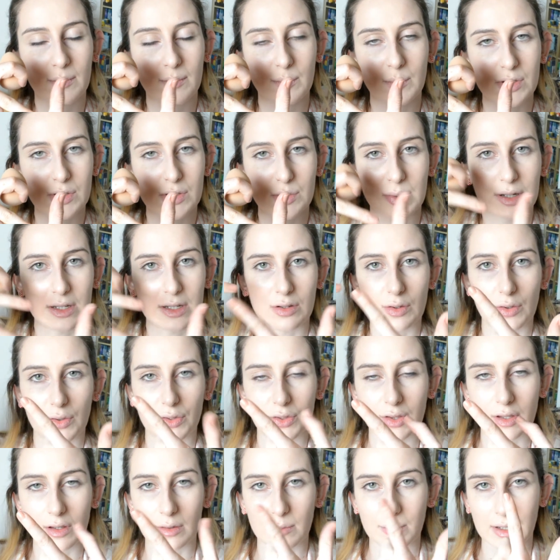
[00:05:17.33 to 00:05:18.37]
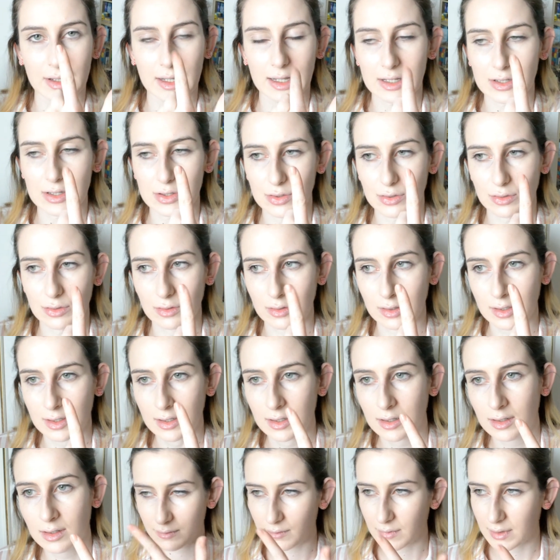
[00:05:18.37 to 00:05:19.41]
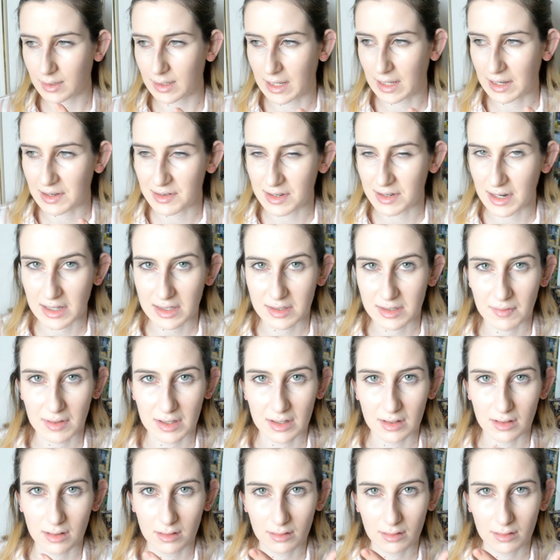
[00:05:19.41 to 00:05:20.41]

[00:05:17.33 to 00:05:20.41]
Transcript: between your thumb and your index finger.